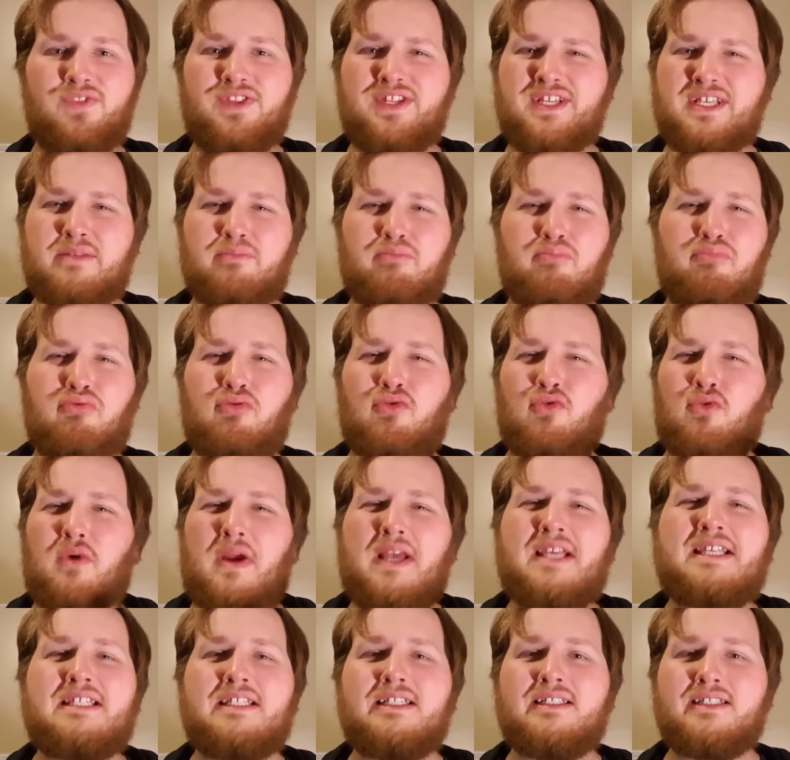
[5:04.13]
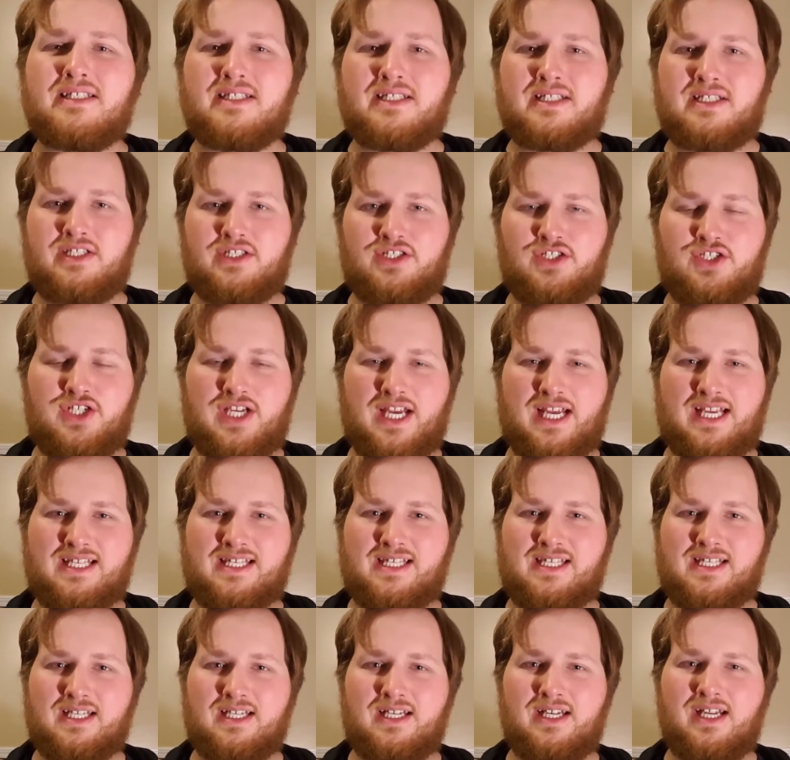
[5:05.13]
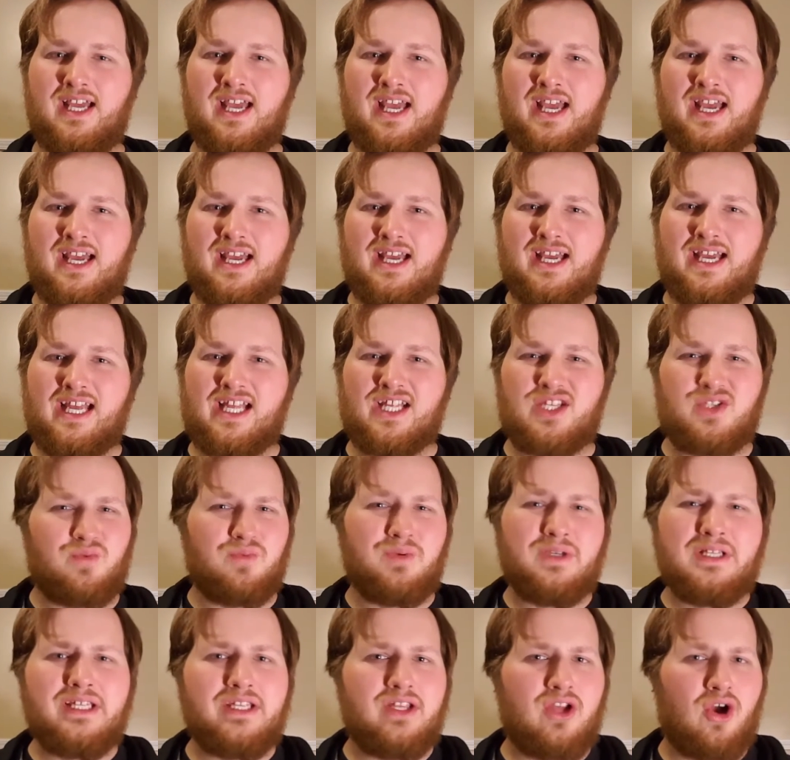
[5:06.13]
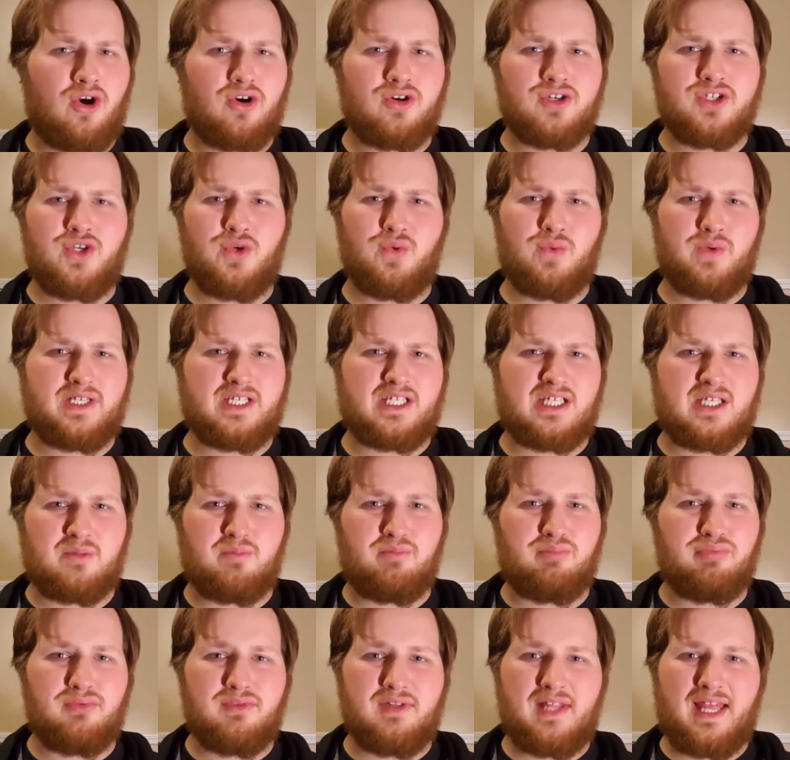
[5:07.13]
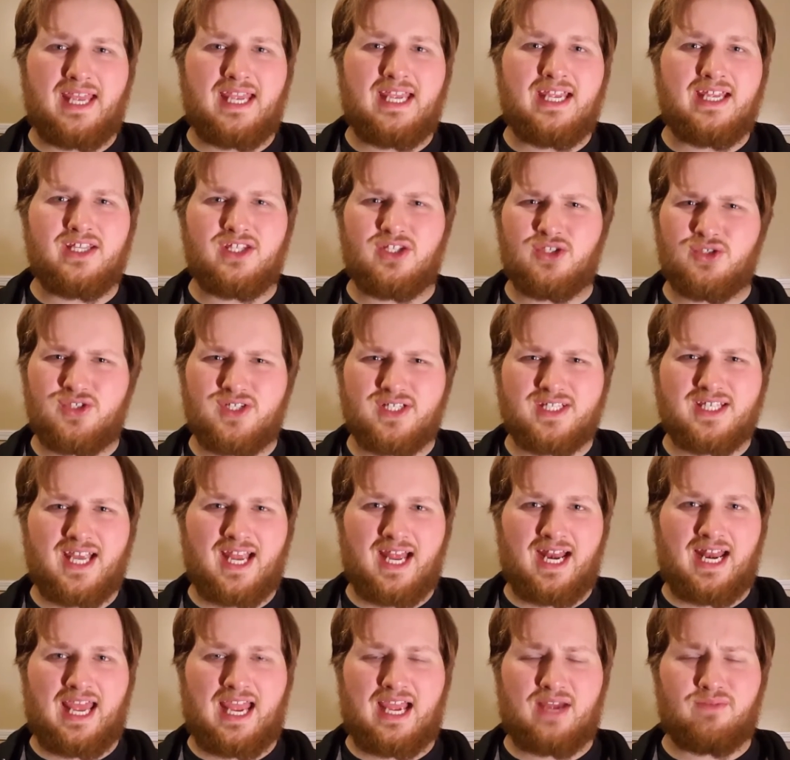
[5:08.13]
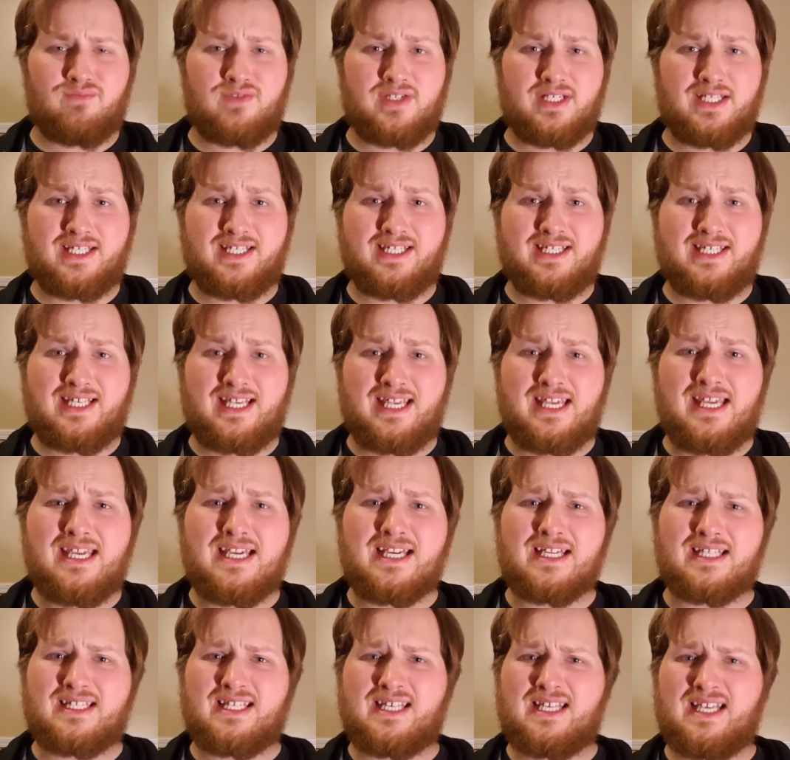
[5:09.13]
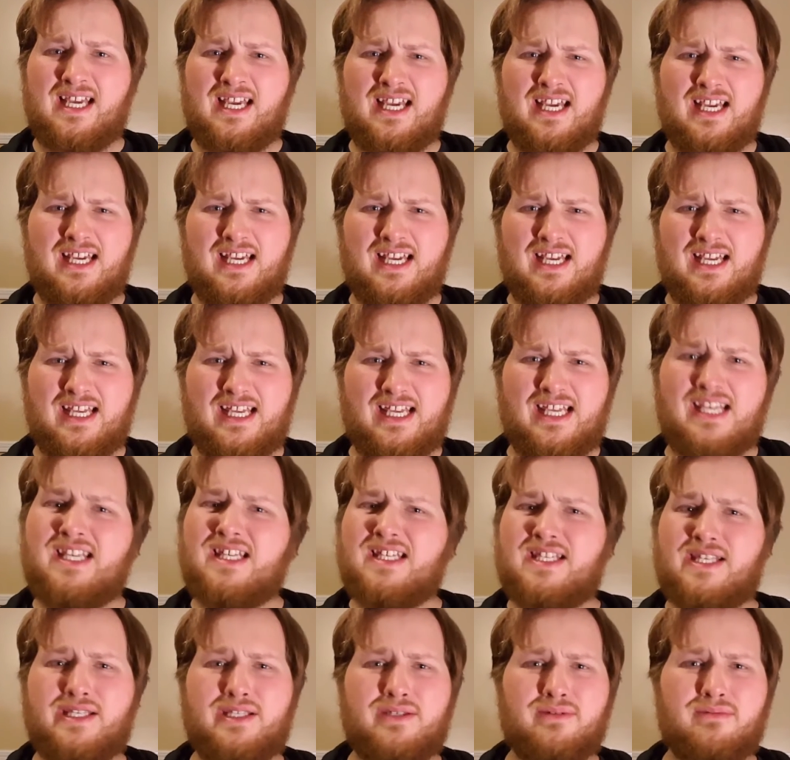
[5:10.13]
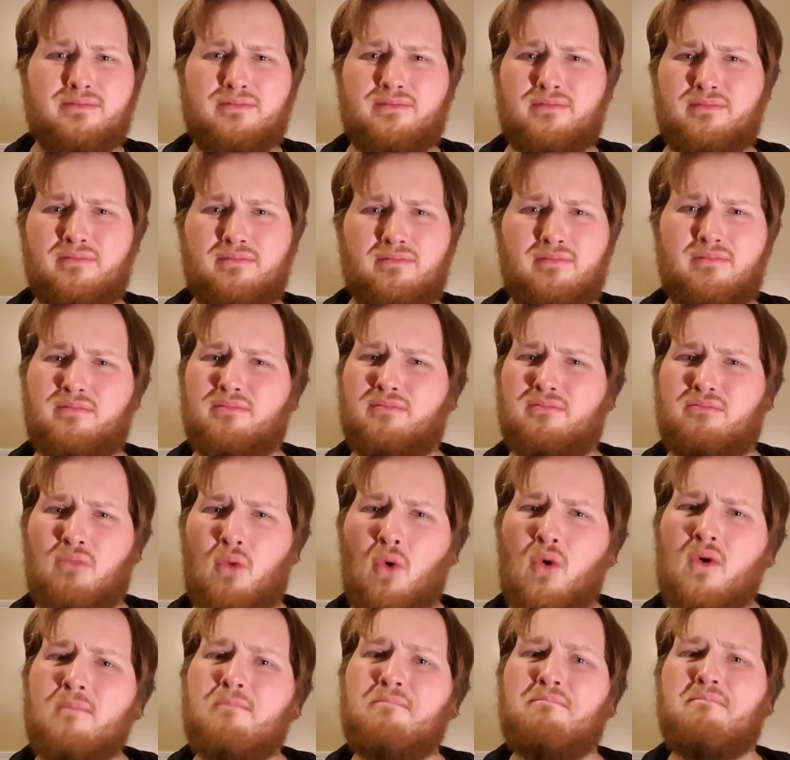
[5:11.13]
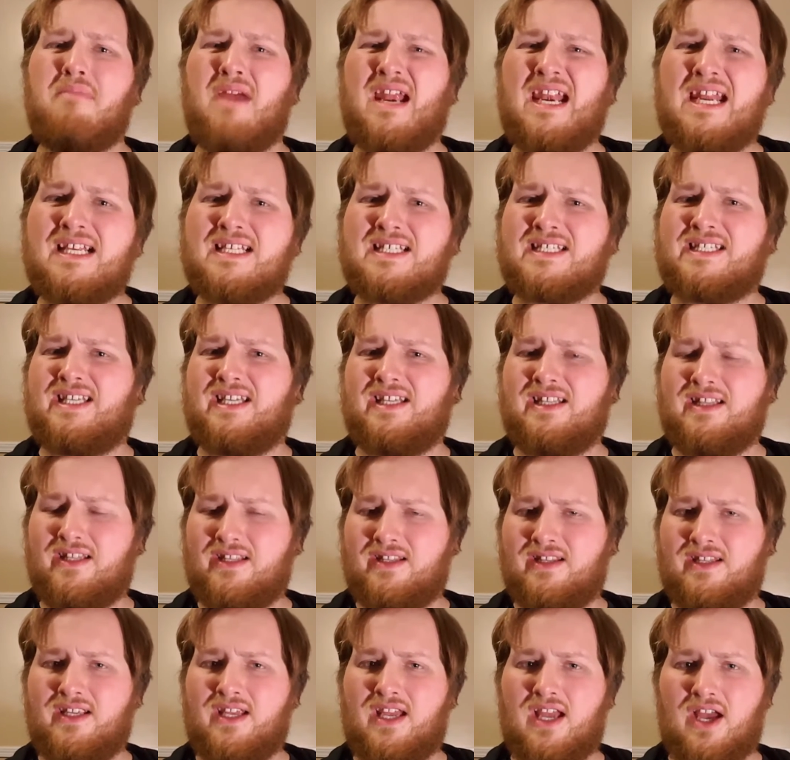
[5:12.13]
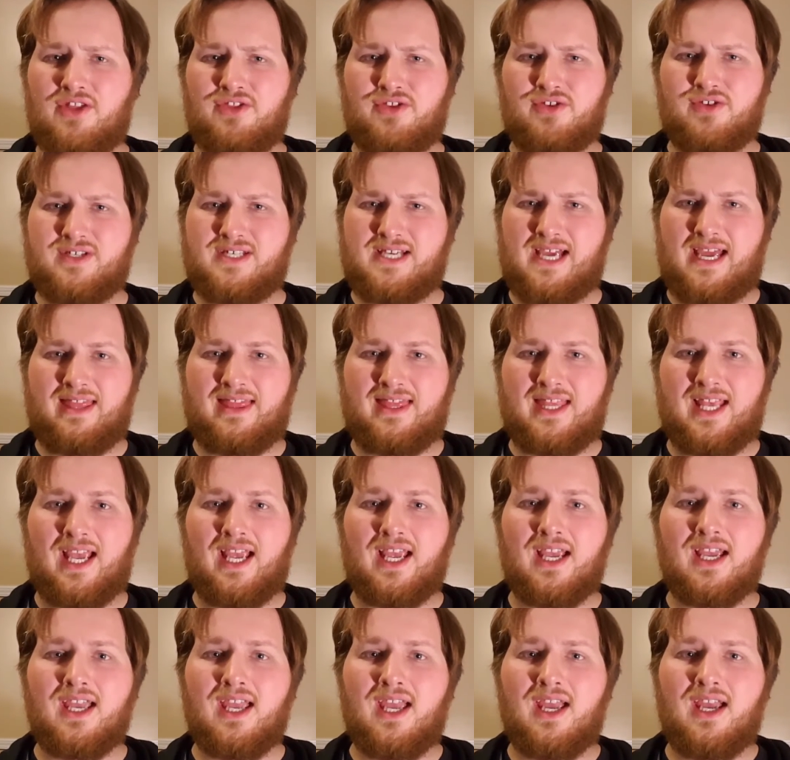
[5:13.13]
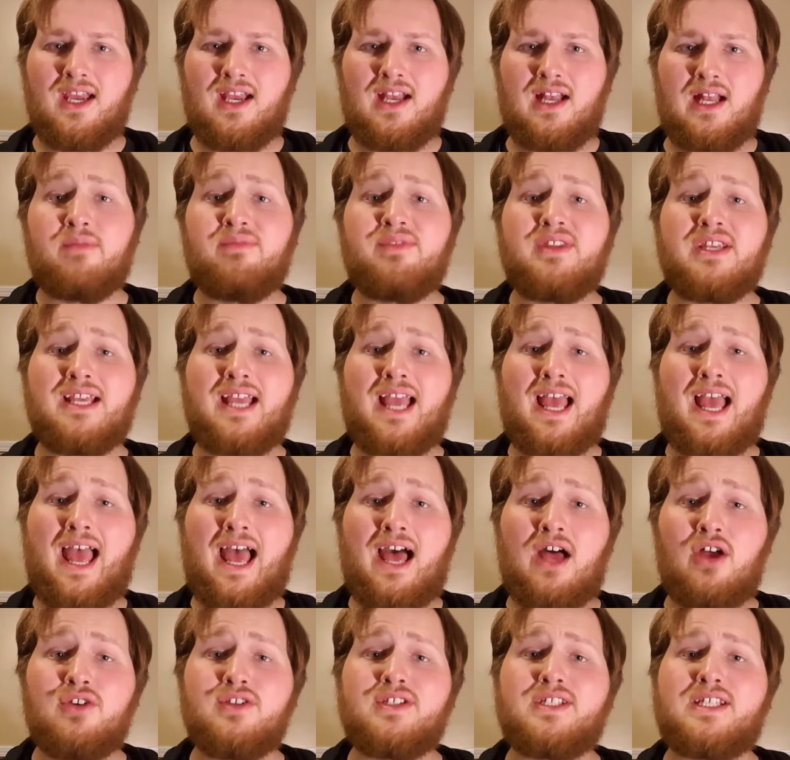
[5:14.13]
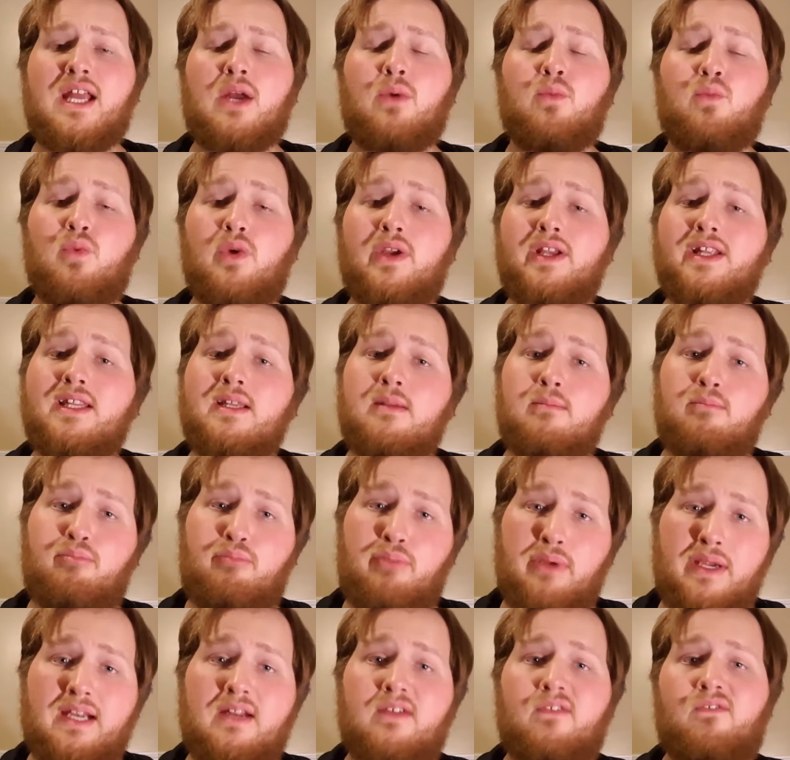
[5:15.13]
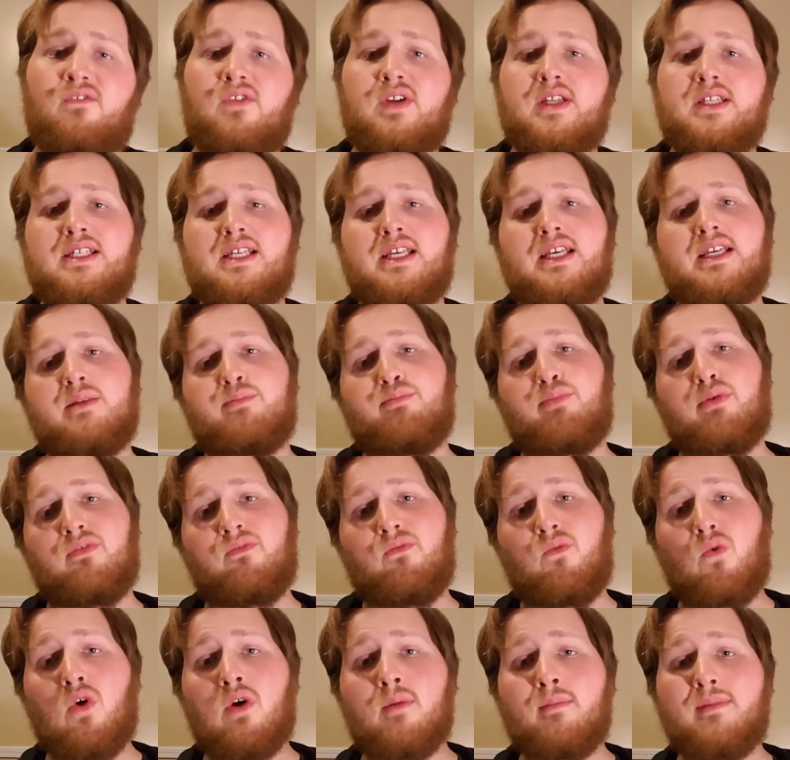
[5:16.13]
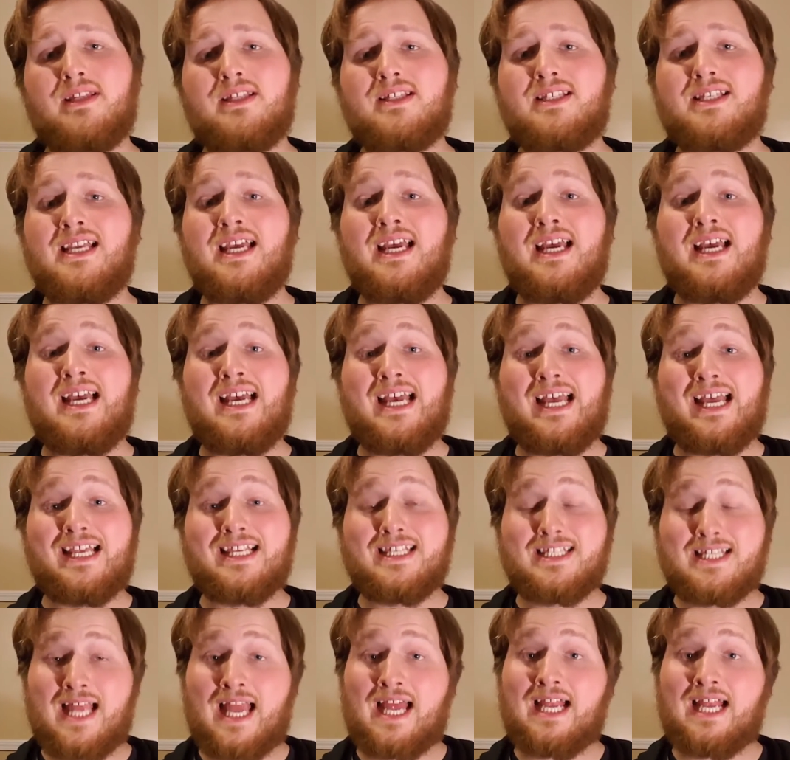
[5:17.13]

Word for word: give this presence to Jason. It's really hard to explain. You just kind of have to see it. He's more menacing than the others, I think. Something else that really benefits his performance